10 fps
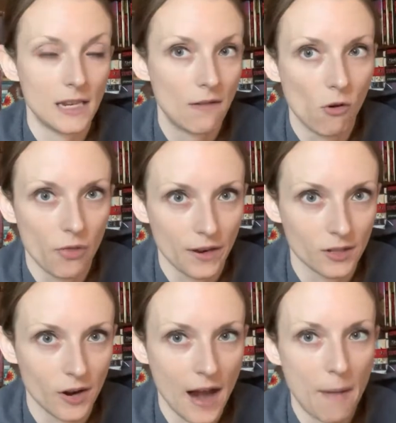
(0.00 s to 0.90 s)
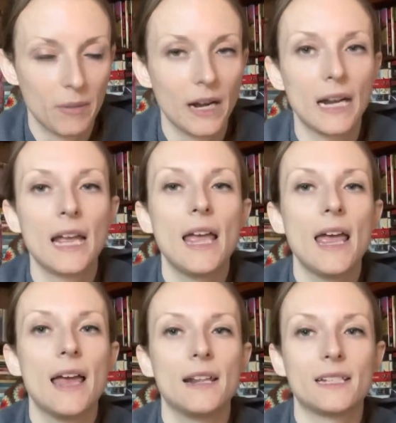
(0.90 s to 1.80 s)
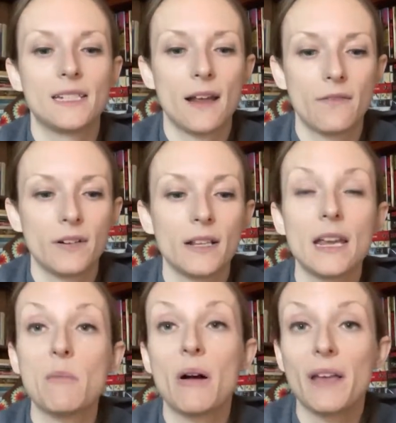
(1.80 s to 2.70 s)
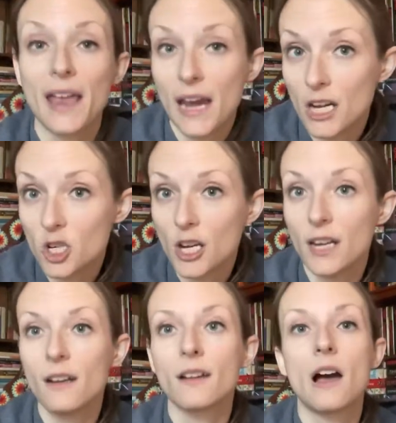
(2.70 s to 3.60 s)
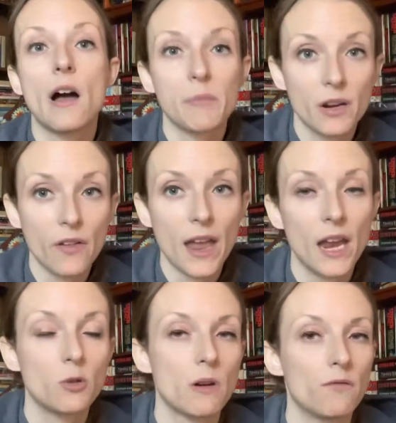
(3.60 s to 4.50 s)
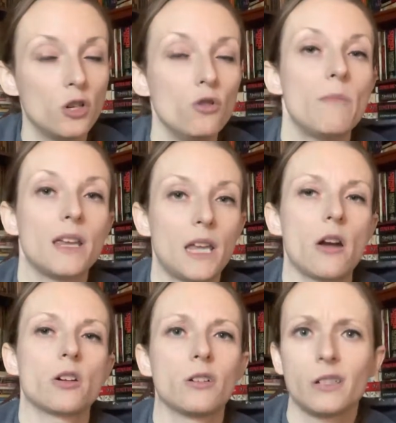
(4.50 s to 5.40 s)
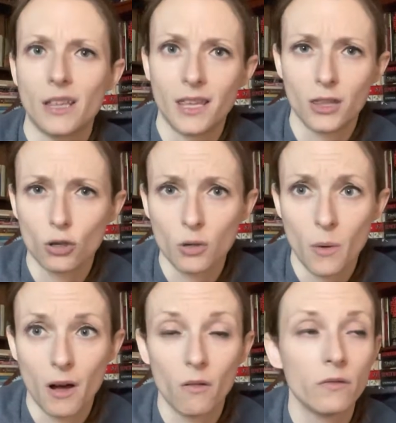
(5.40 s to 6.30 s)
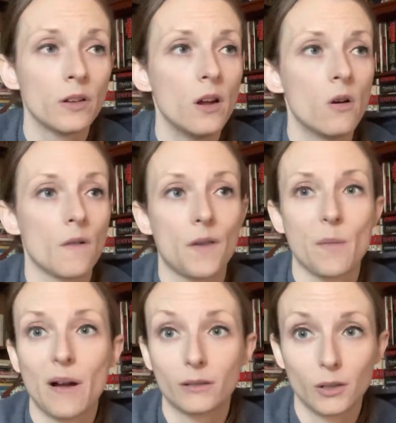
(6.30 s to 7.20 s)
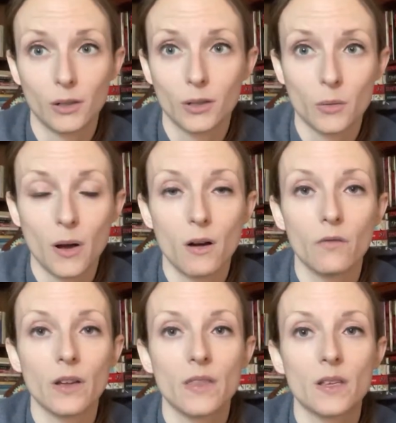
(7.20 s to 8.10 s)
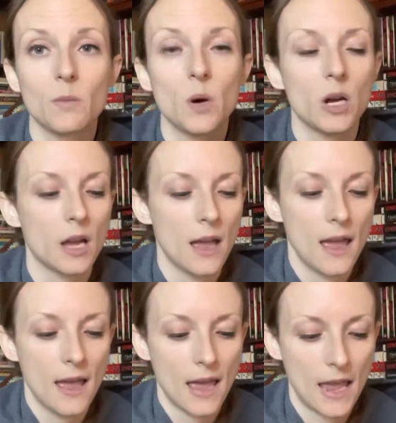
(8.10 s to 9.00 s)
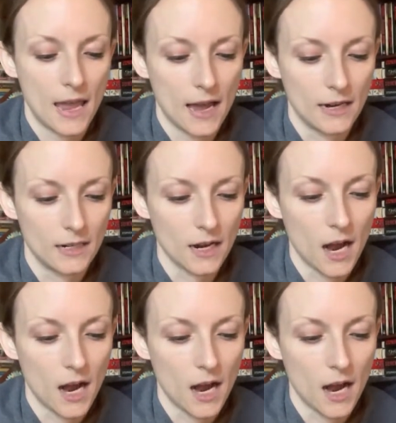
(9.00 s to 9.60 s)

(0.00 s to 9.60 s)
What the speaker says: evil things are happening. And it's definitely about aging, coming of age. We have two main characters, I think they're 12, or they're about to turn 12 in this book, and